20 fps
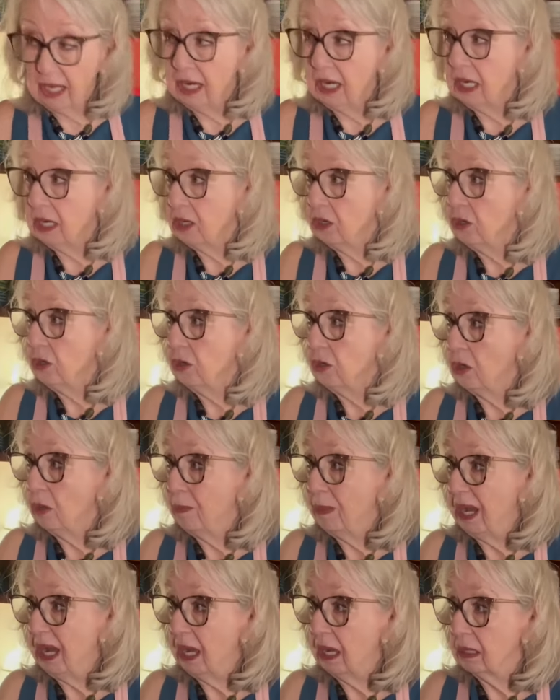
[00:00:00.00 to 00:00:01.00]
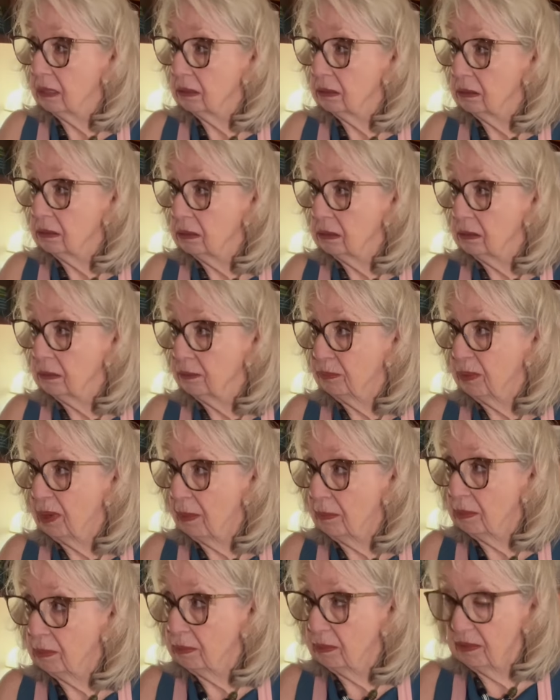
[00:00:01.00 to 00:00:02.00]
it cook about
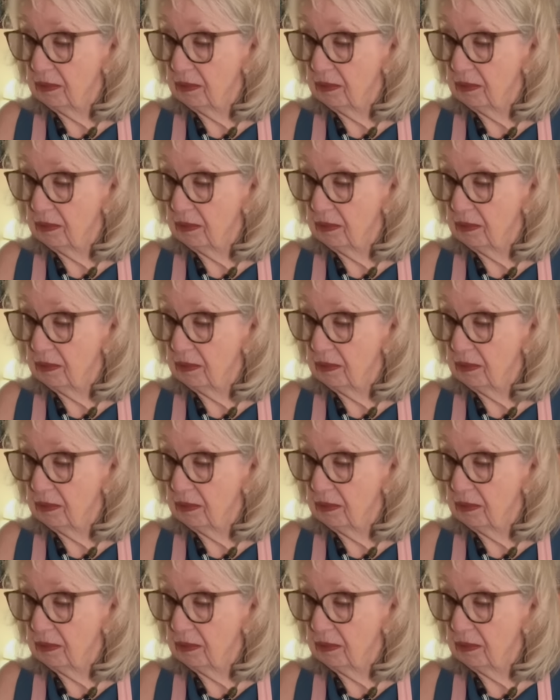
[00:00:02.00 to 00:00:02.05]
probably